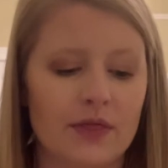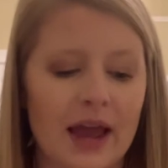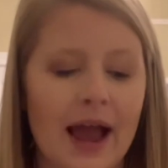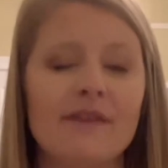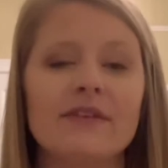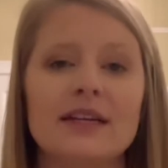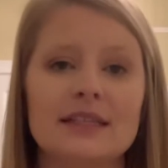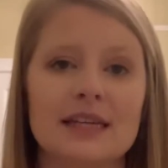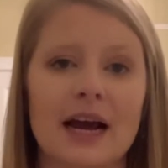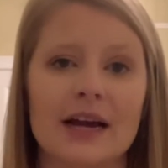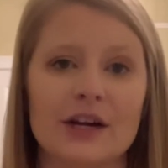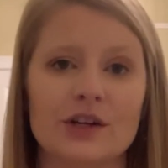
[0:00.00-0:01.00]
They have an
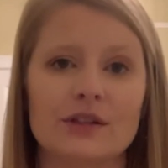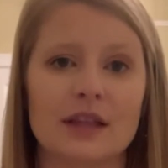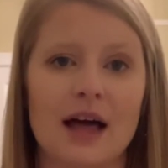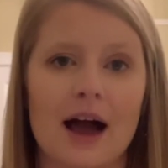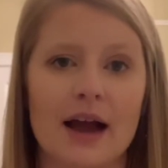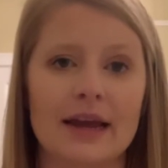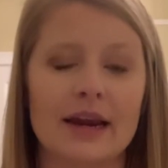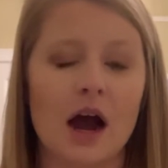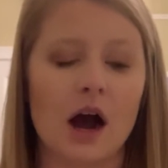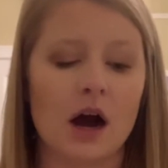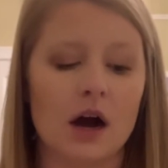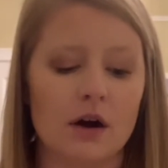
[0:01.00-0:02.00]
entire line
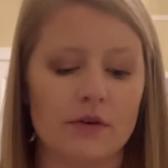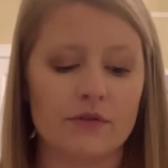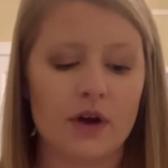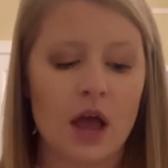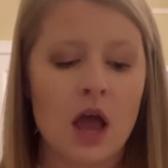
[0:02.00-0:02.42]
of